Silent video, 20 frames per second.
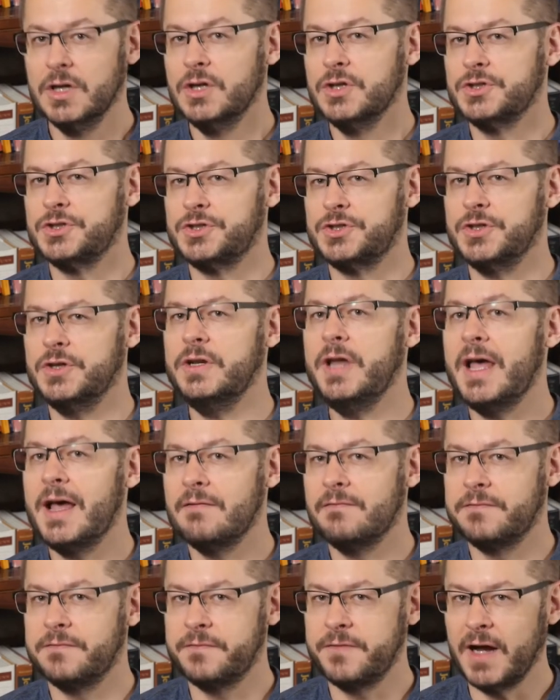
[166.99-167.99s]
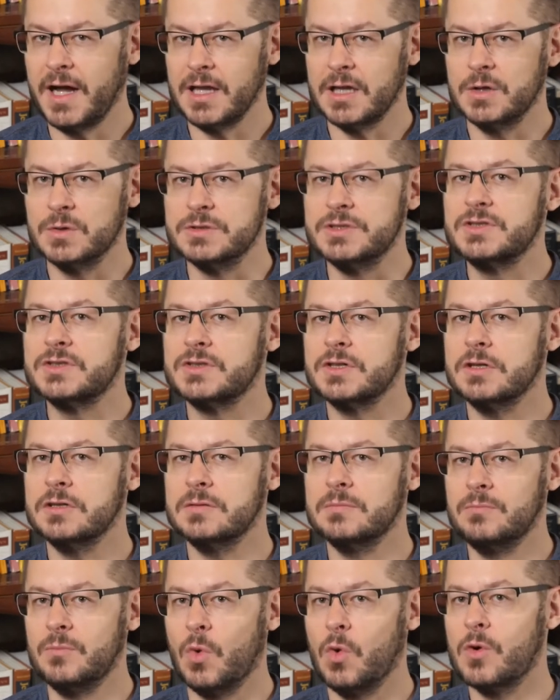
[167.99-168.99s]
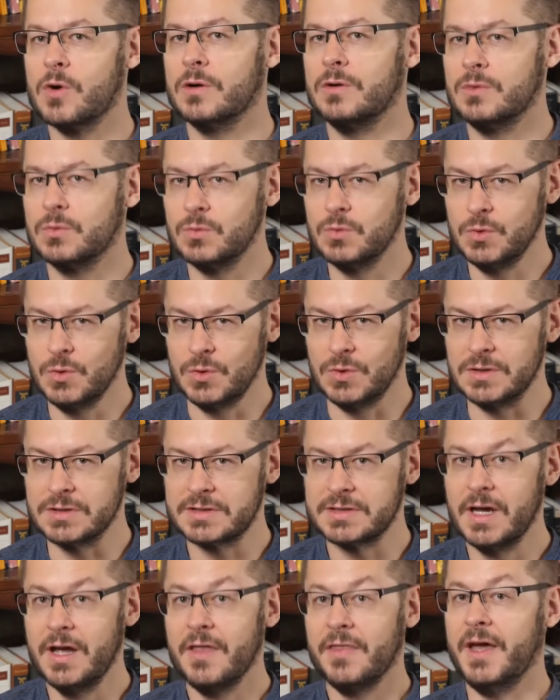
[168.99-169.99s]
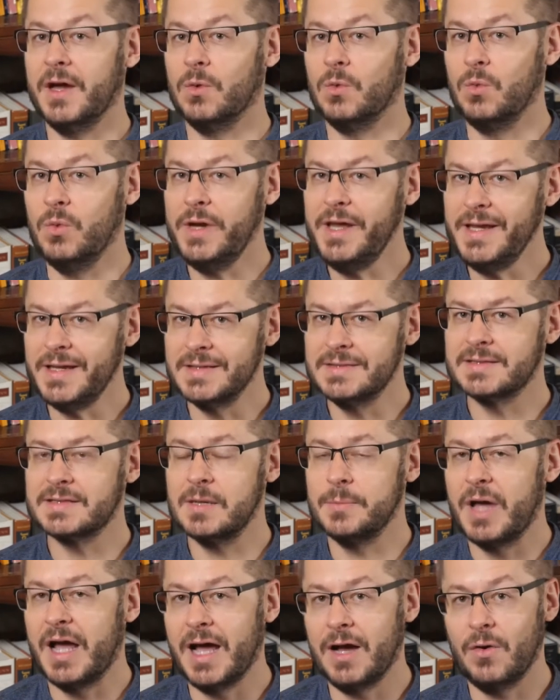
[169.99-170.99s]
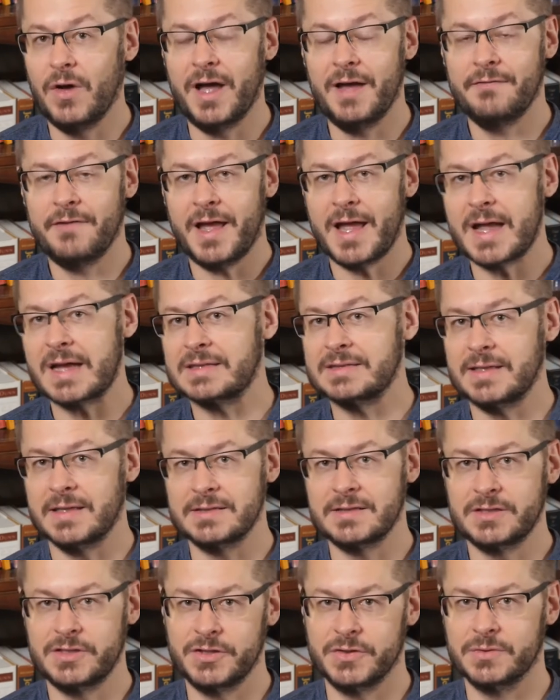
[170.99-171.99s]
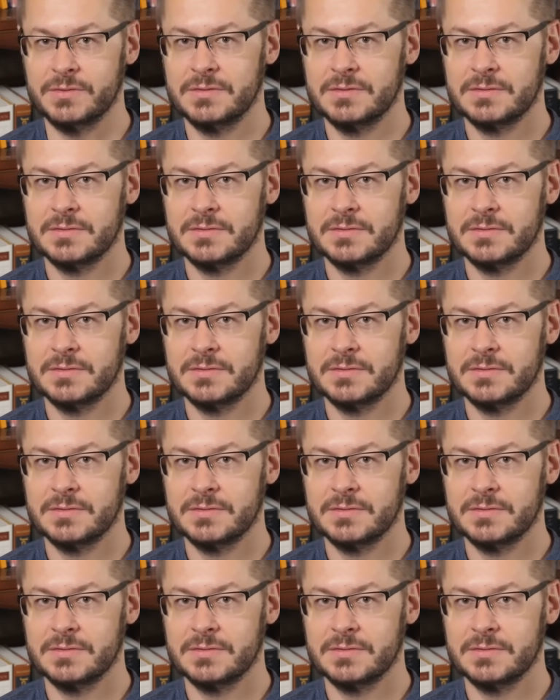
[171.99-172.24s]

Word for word: should have followed certain moral rules that we somehow have access to?